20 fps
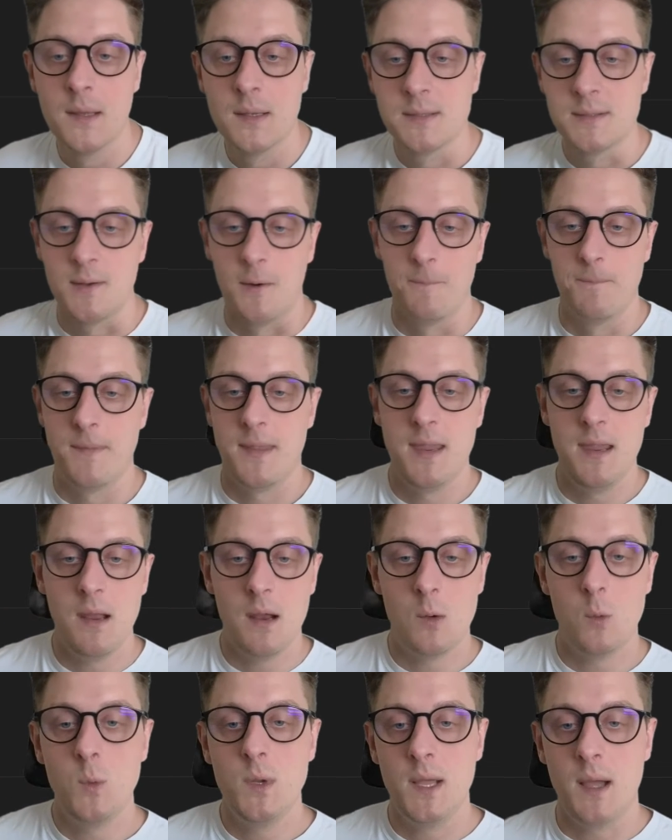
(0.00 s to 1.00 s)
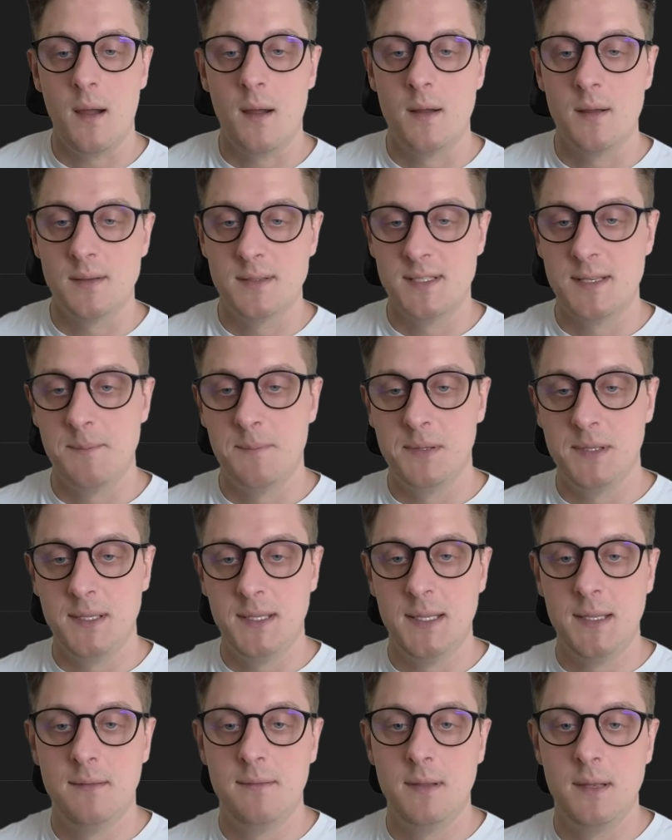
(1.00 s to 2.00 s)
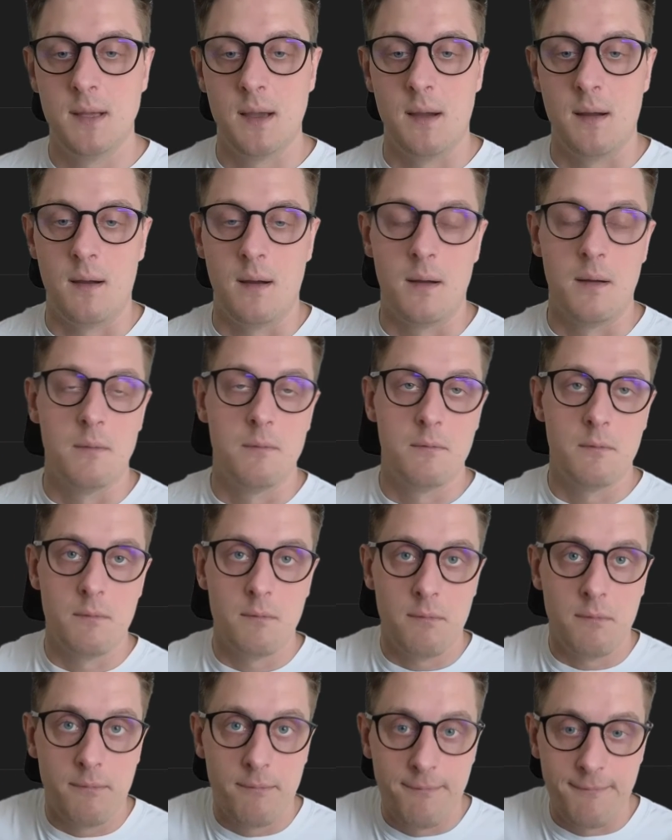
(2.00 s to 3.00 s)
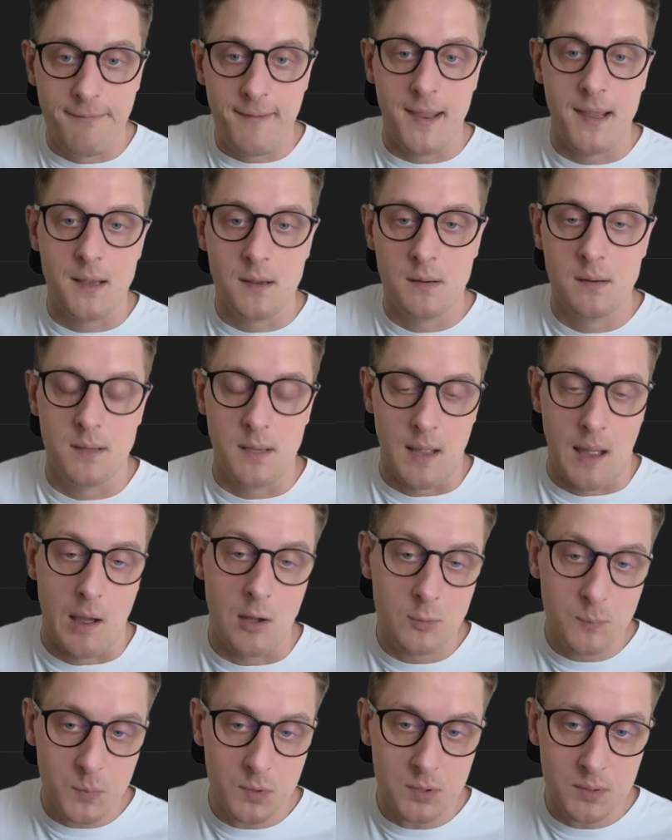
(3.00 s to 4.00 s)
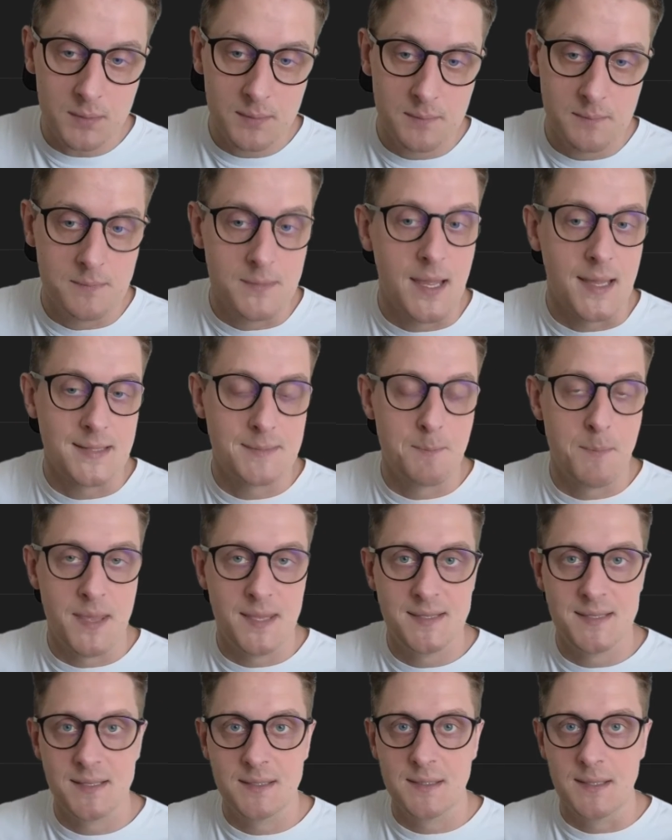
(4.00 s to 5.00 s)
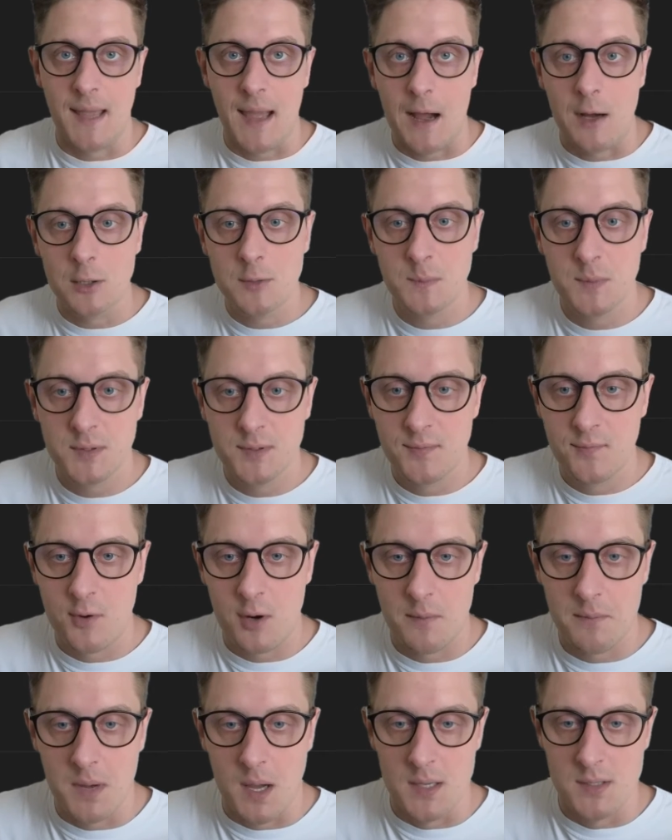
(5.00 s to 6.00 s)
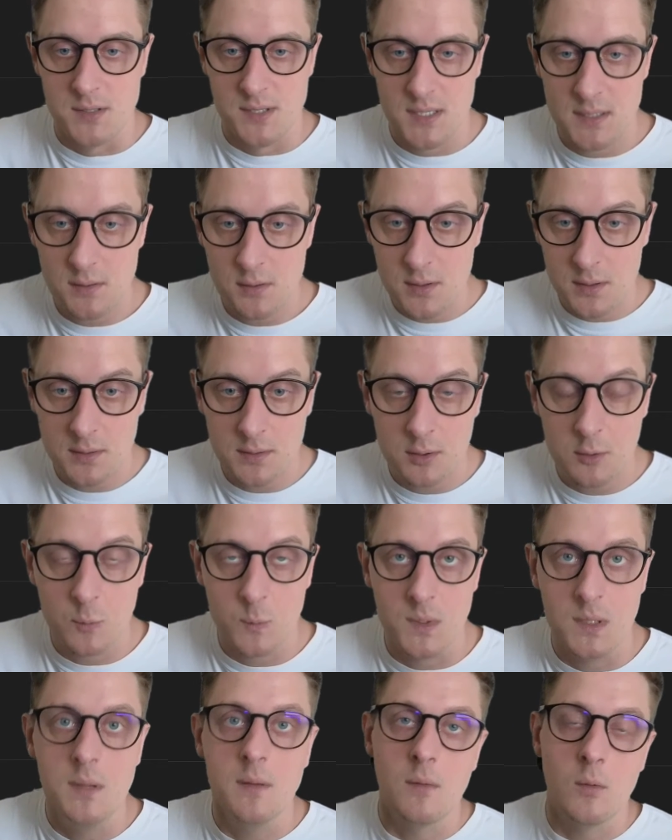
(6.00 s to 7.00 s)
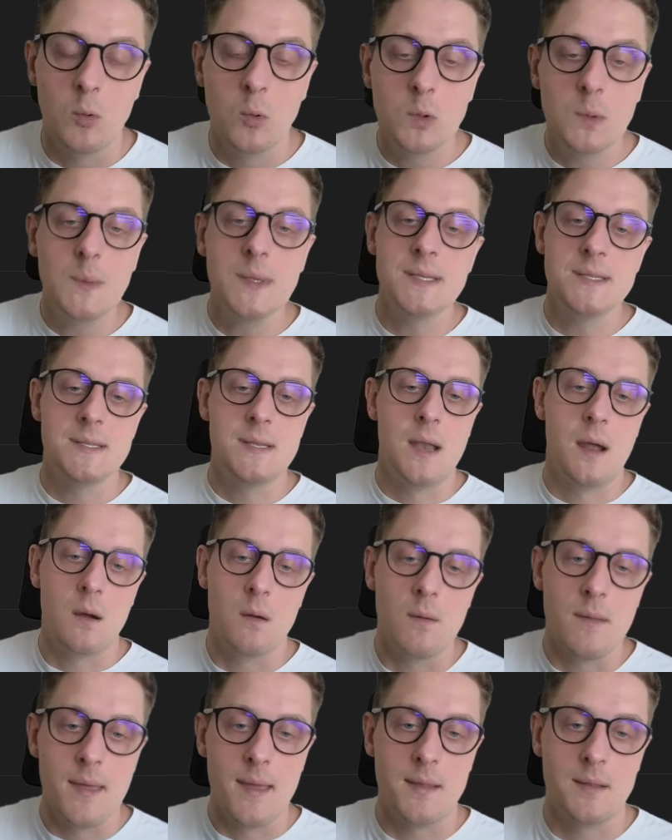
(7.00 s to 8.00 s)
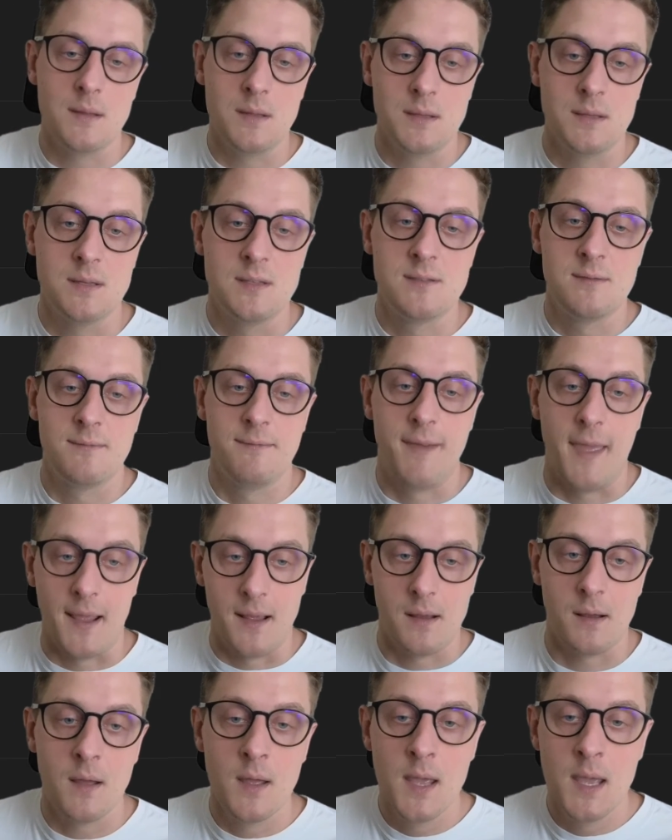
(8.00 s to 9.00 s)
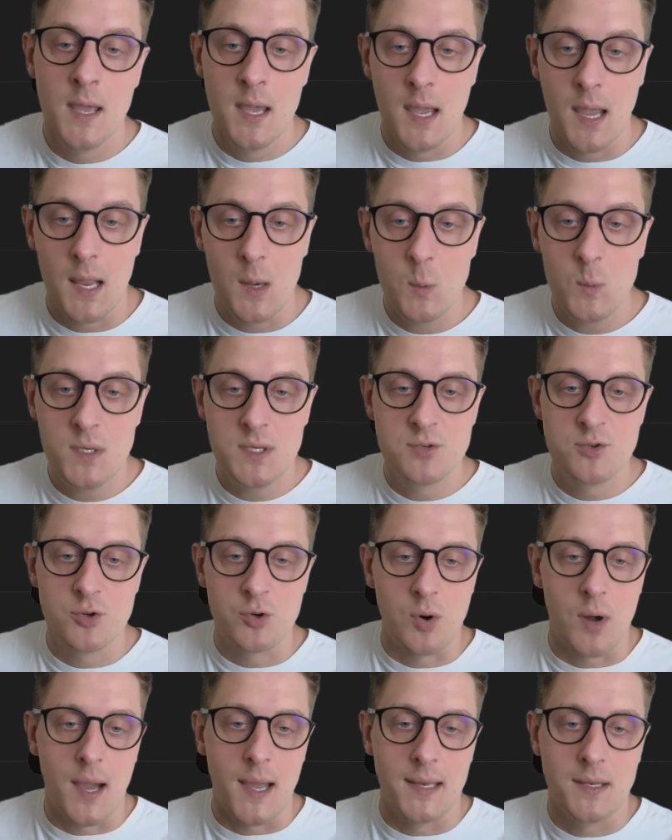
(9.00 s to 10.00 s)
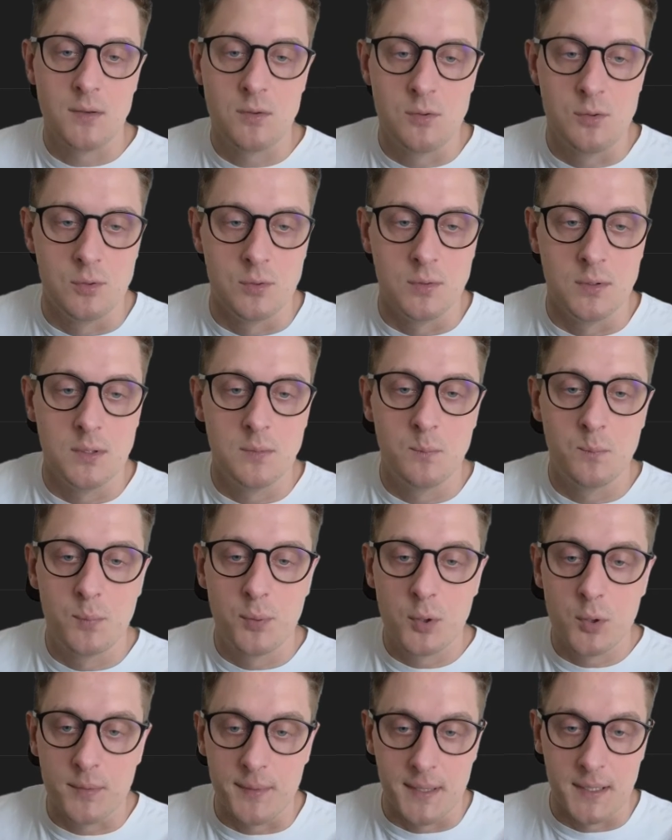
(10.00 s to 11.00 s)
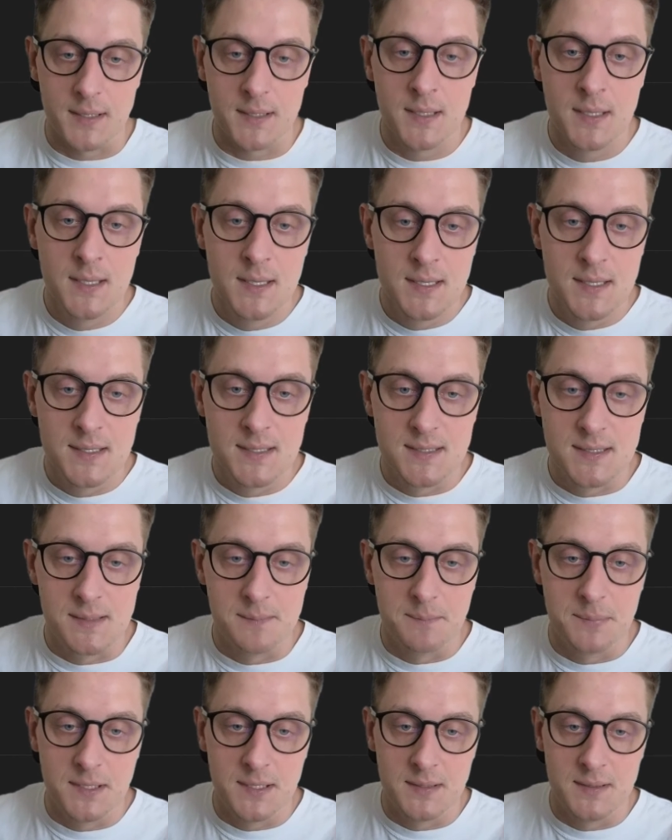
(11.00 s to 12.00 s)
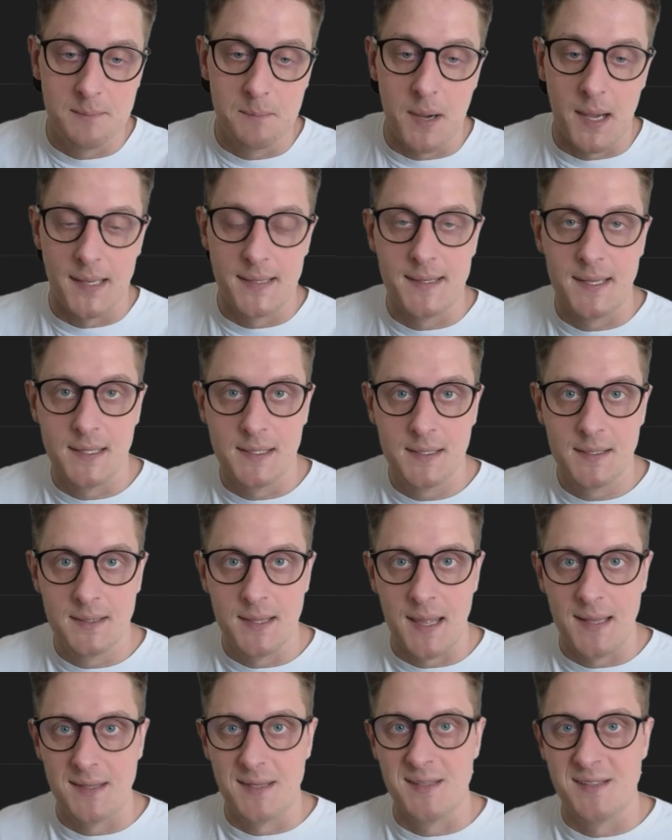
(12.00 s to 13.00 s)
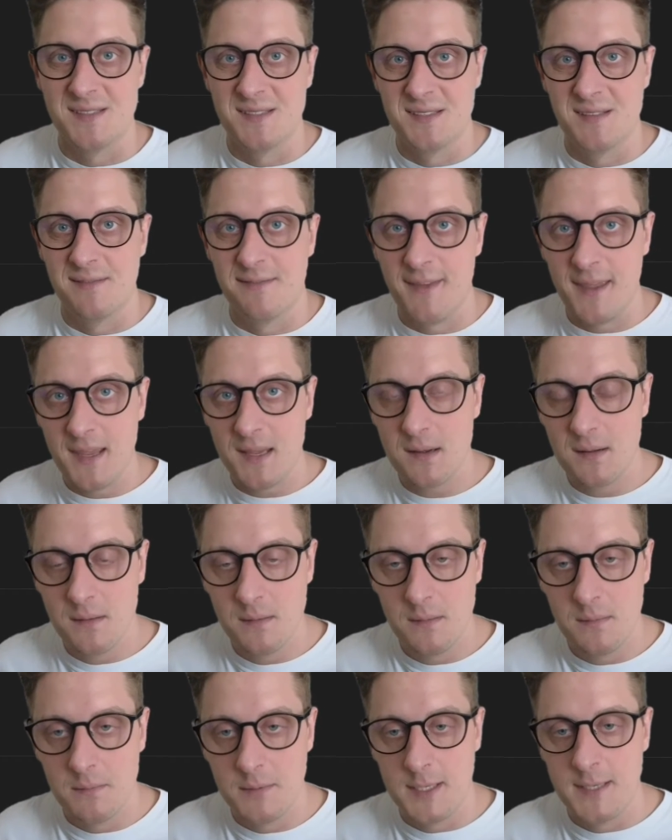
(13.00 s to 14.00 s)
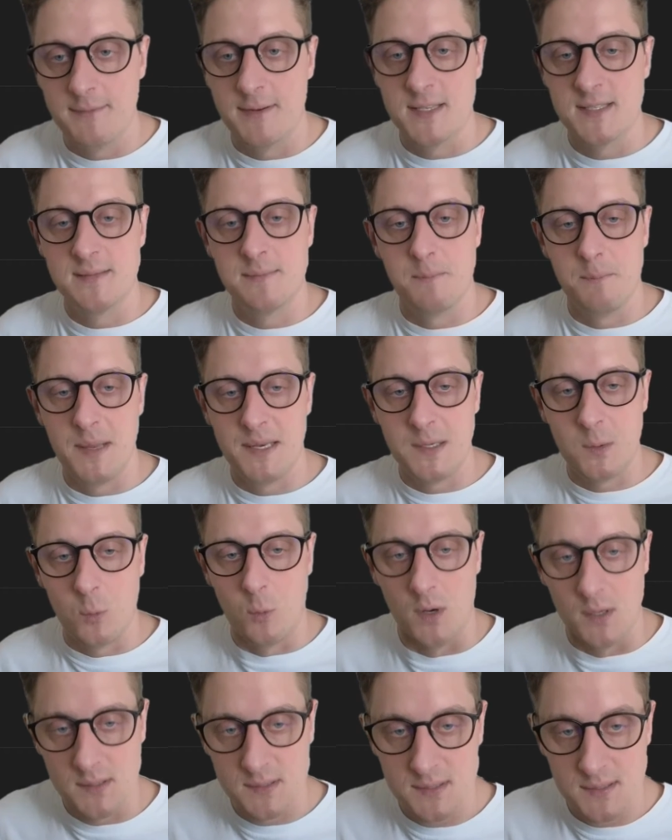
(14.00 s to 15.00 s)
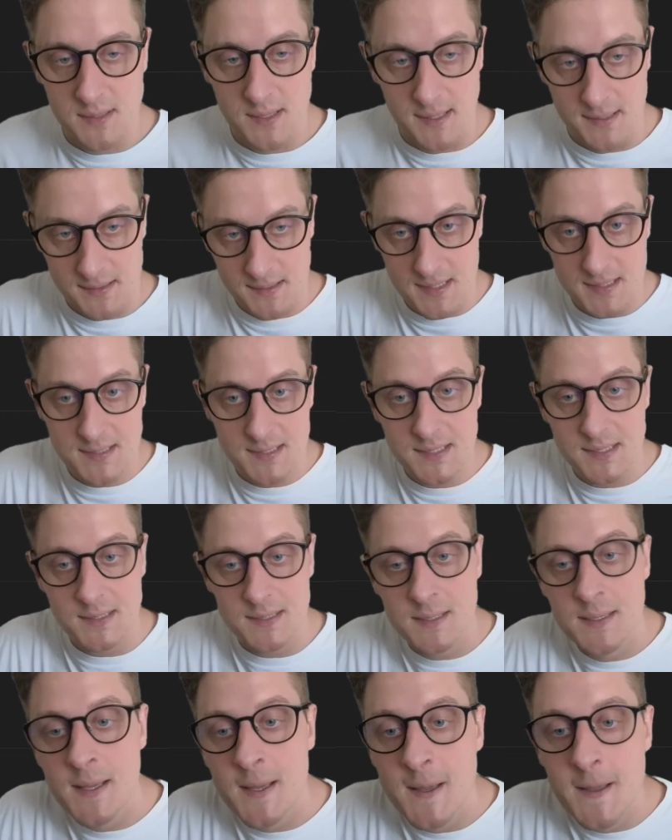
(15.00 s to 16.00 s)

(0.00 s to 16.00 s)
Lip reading: So here we are simply giving a fake output that basically output from a generator. We always know that it's fake, and we try to improve it simply by telling that it's fake, give us better ones, and that's it.